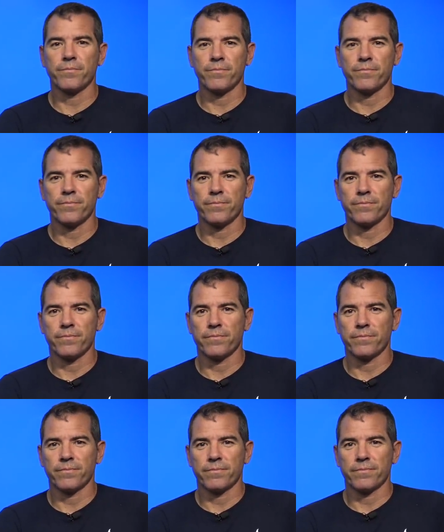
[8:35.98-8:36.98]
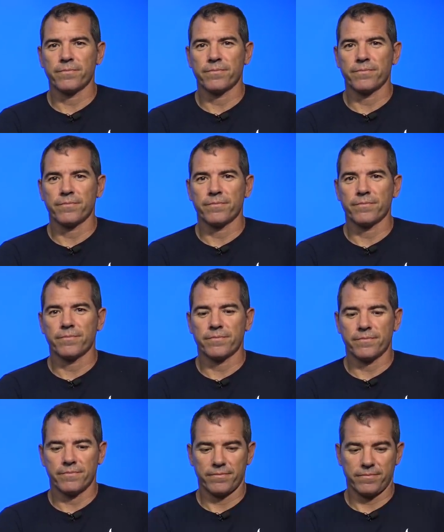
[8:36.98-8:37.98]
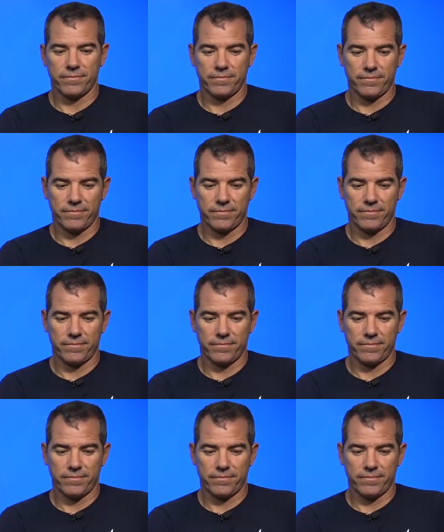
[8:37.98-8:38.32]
(silence)